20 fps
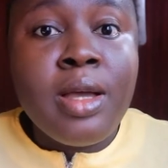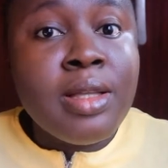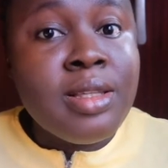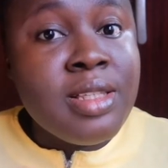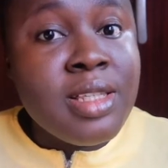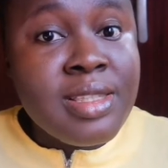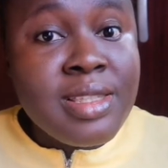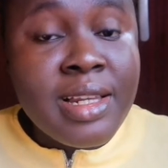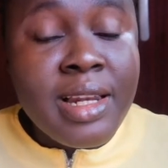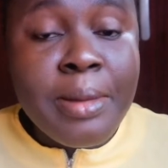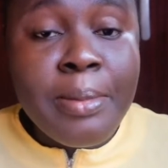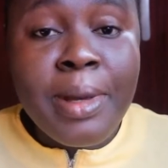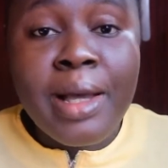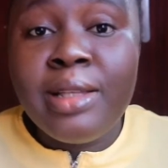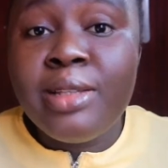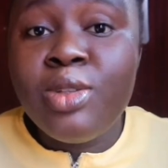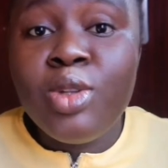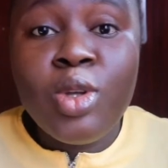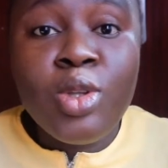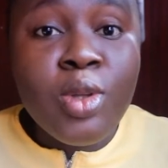Disclaimer:
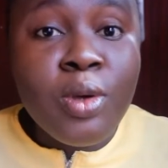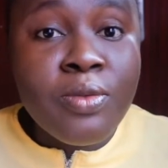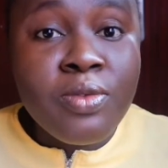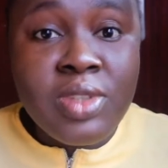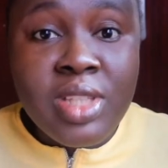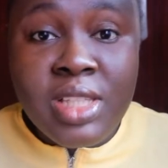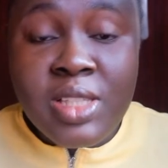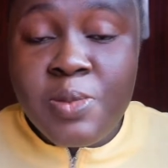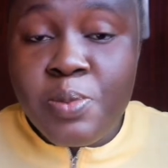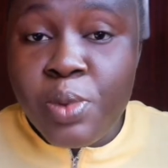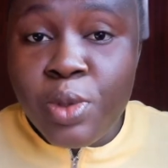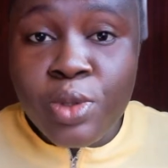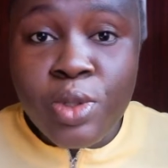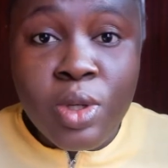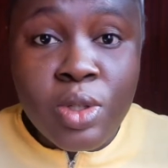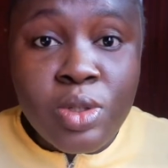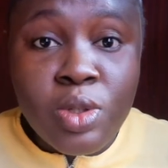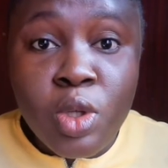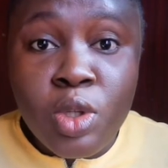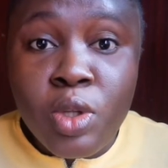none of these
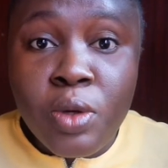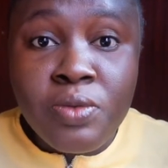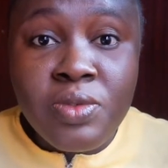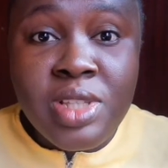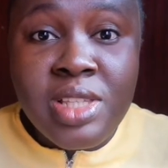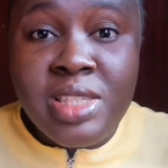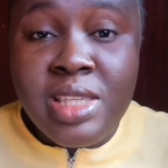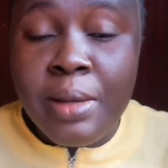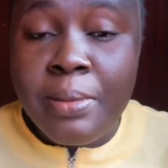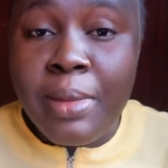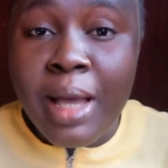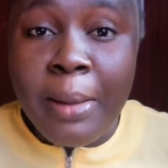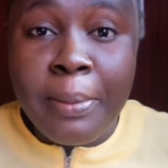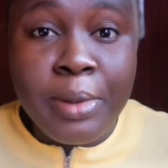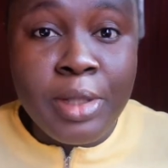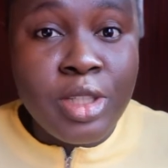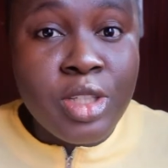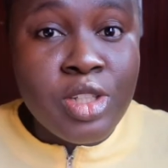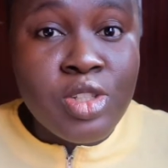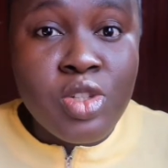
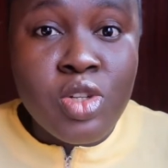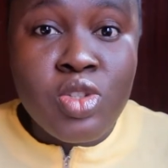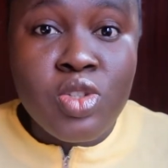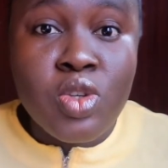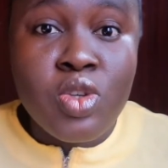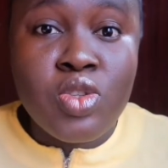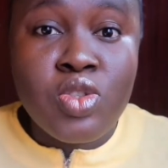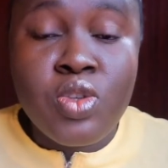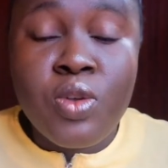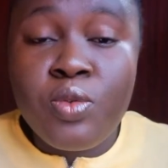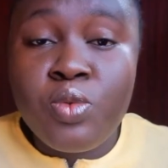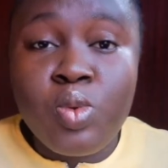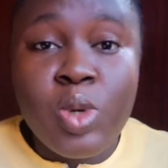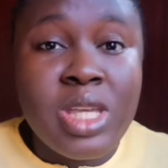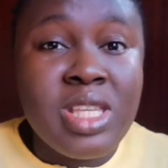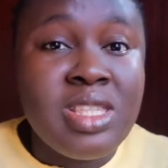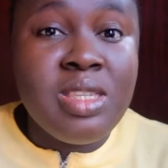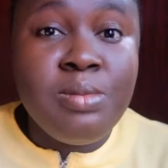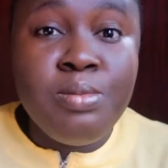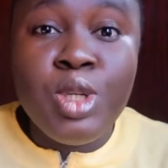applications or software
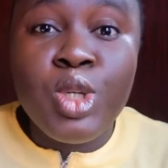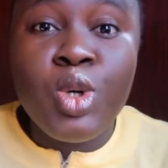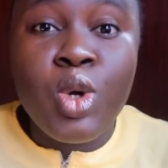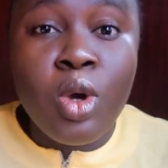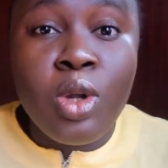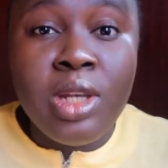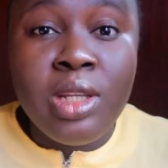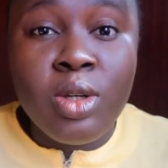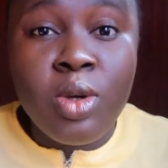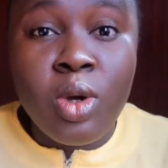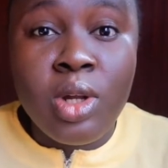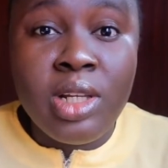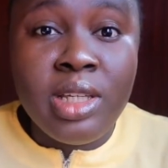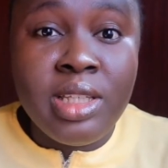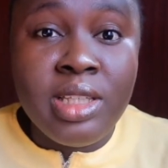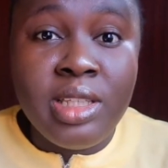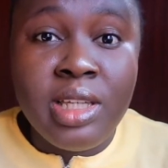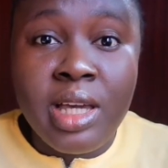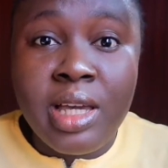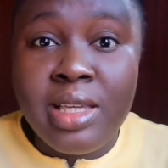you me calling
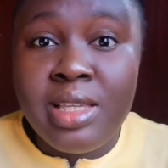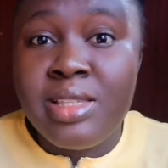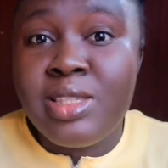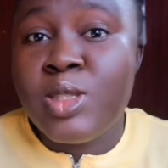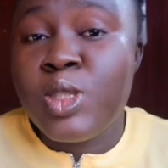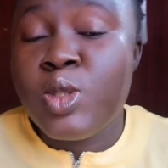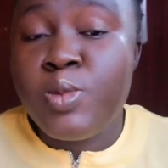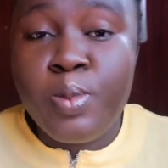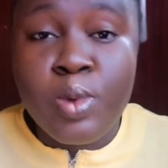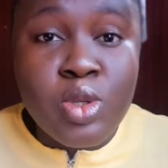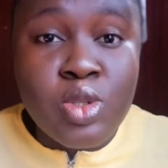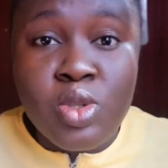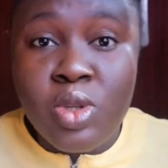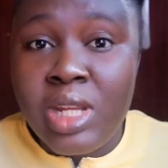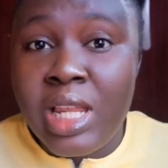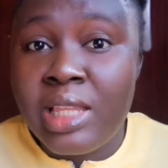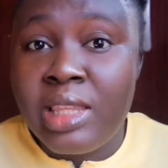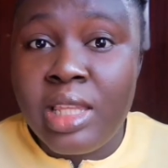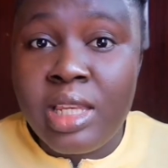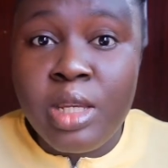here is sponsored
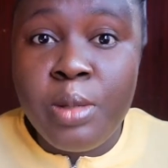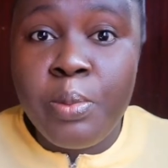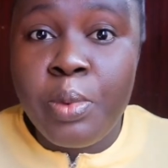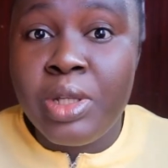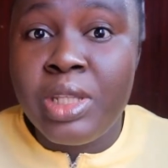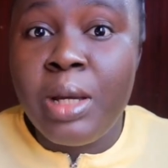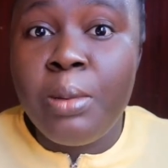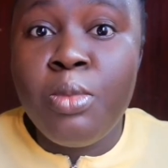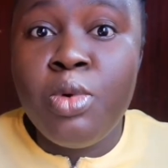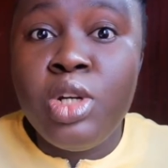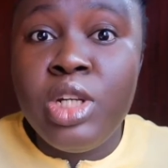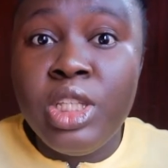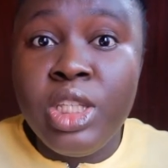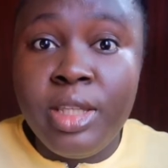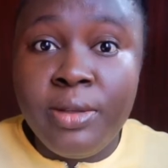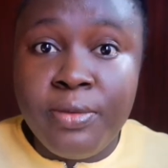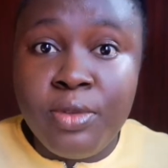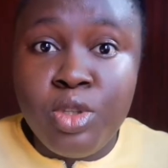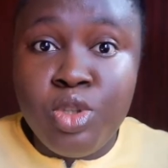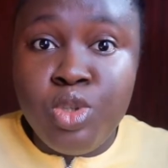at any point. I'm only
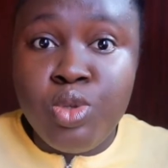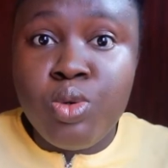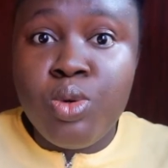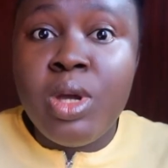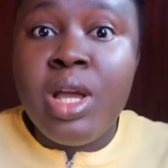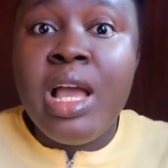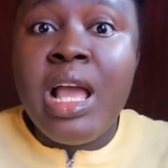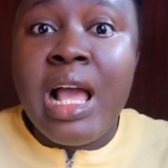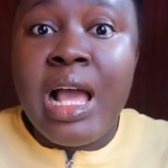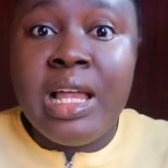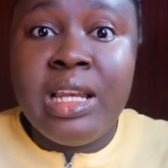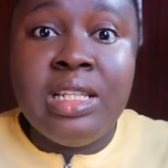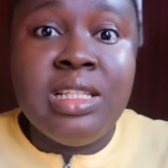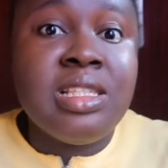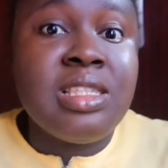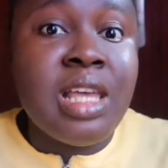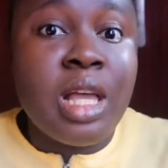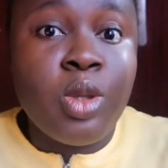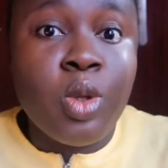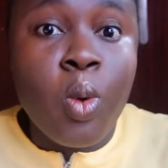giving you an
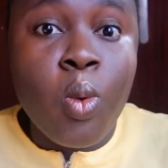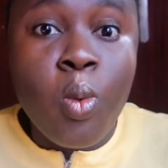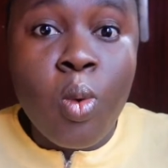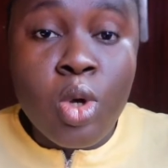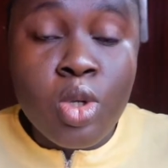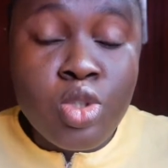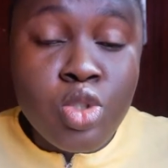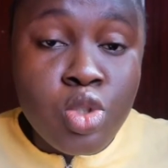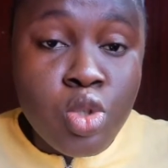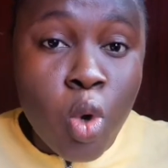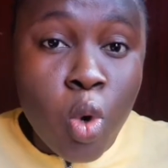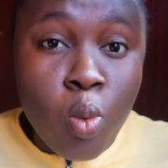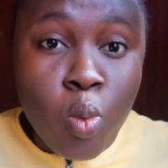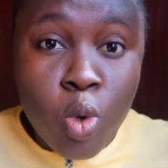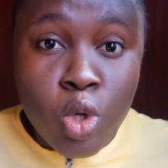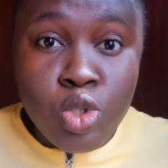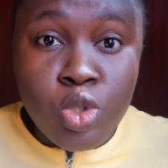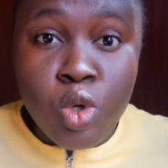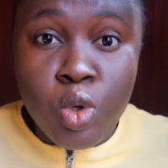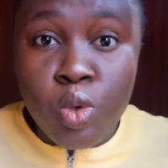insight on
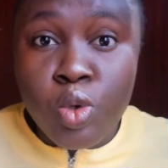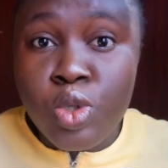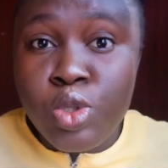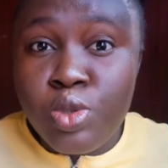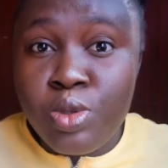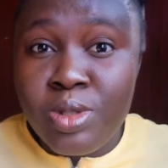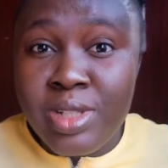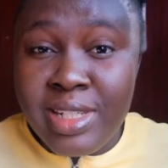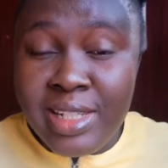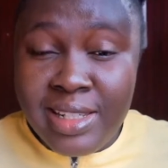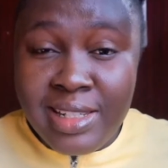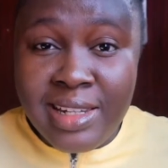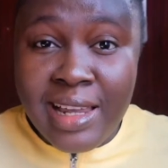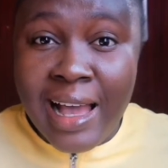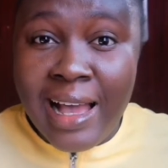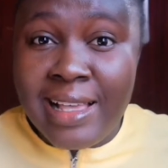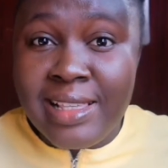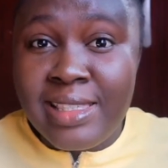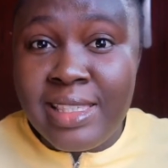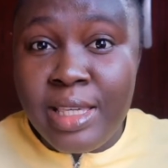what you're going to need
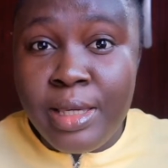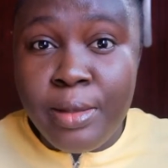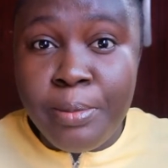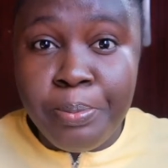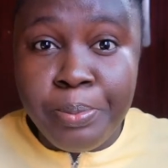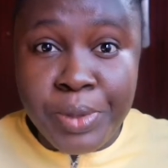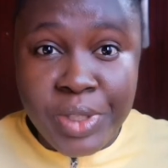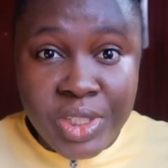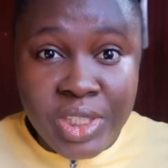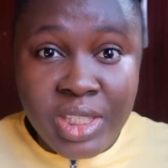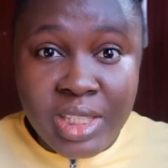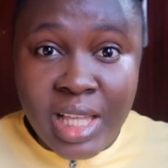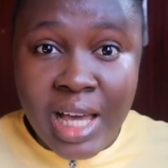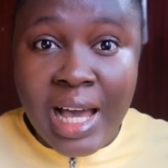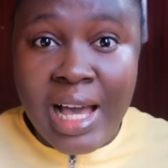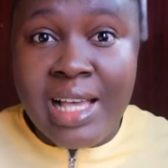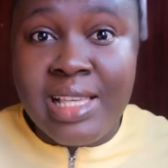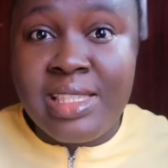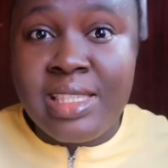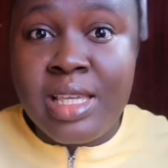as a beginner,
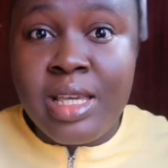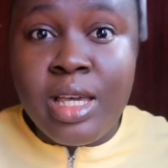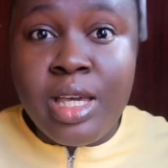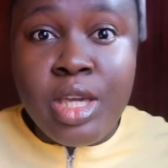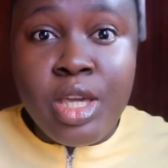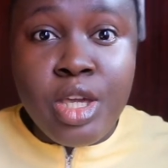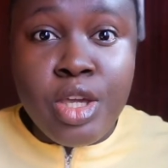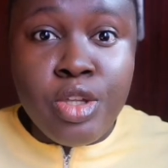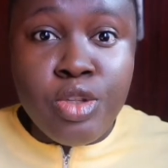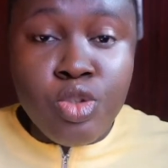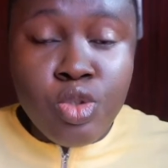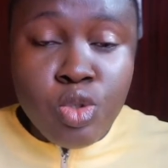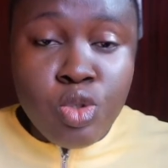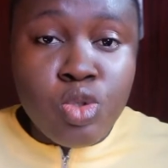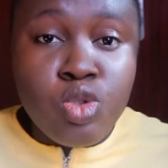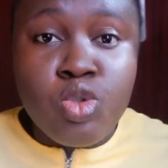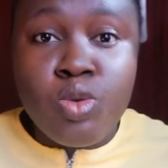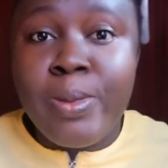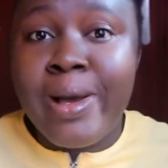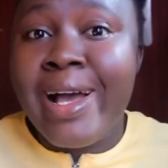as a new
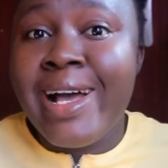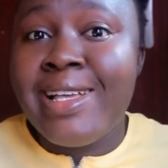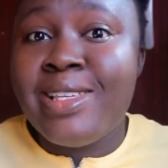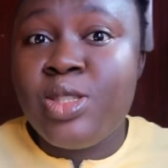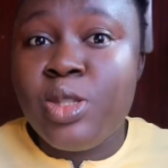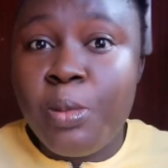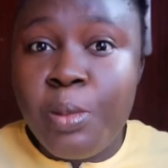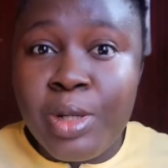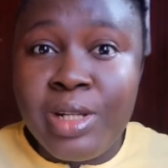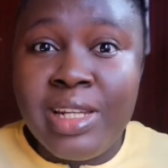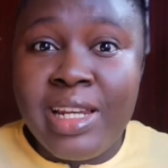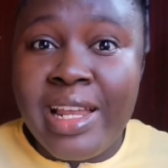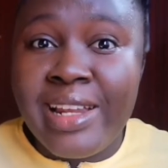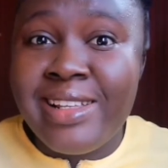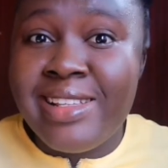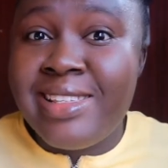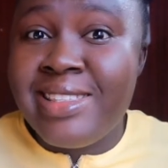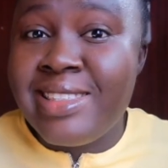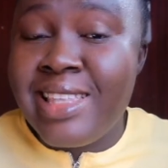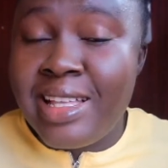YouTuber, as somebody that
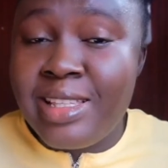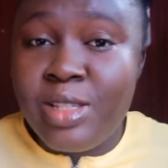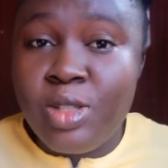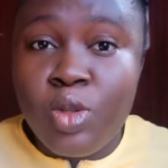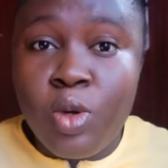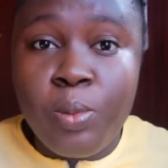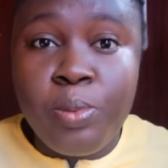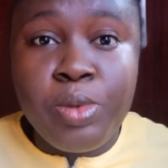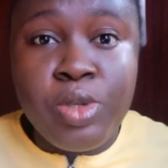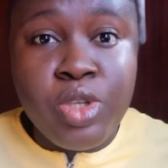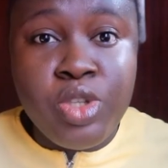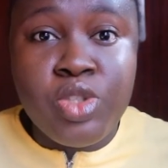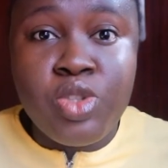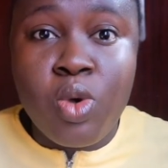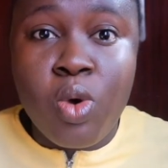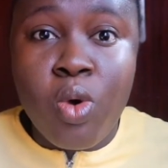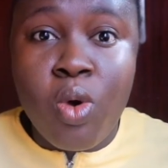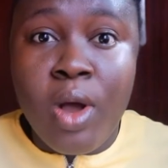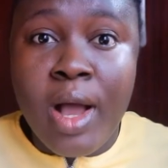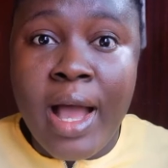is starting up his
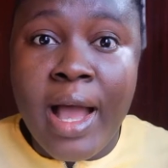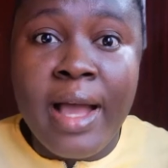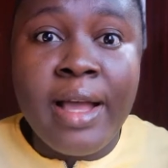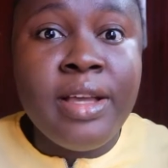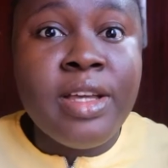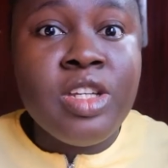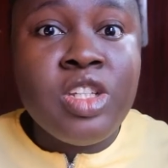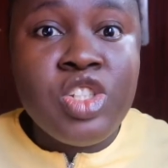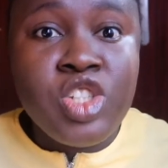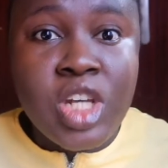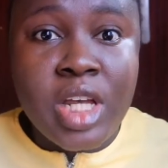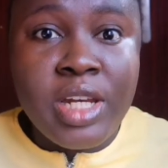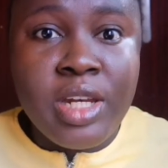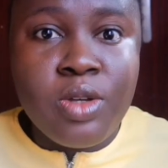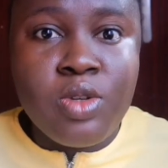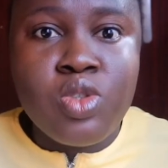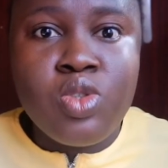or her channel.